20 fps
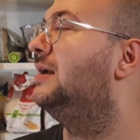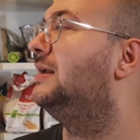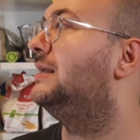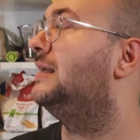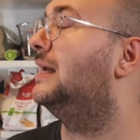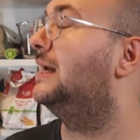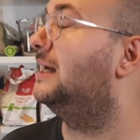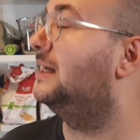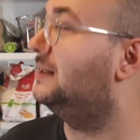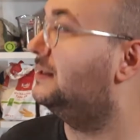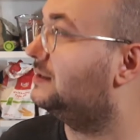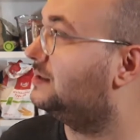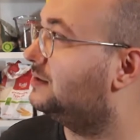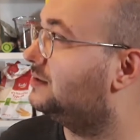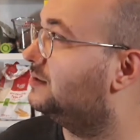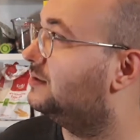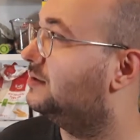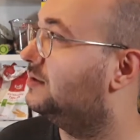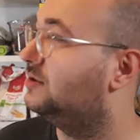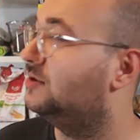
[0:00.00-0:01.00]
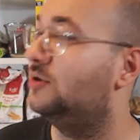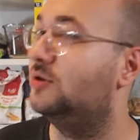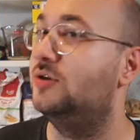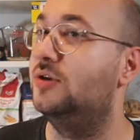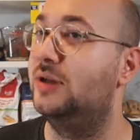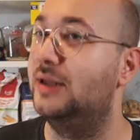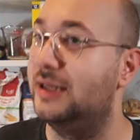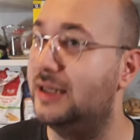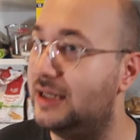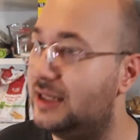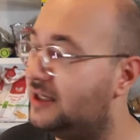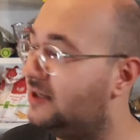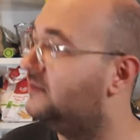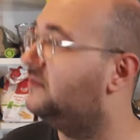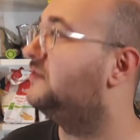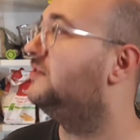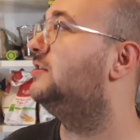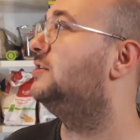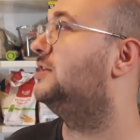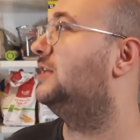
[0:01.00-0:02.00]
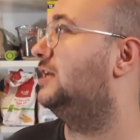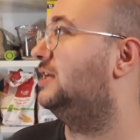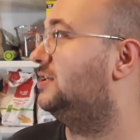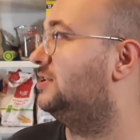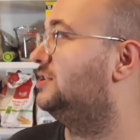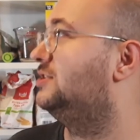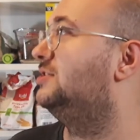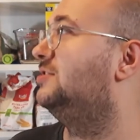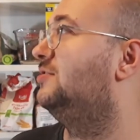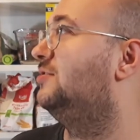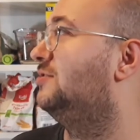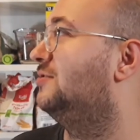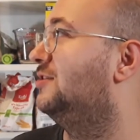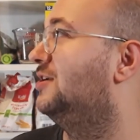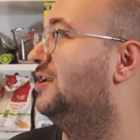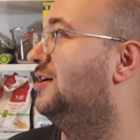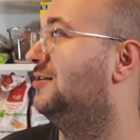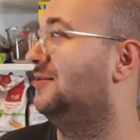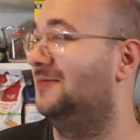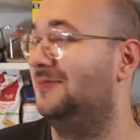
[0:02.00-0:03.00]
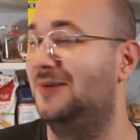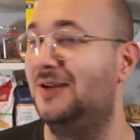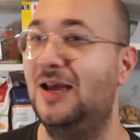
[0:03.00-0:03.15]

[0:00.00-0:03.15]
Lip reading: Cat, leave the kitchen door alone.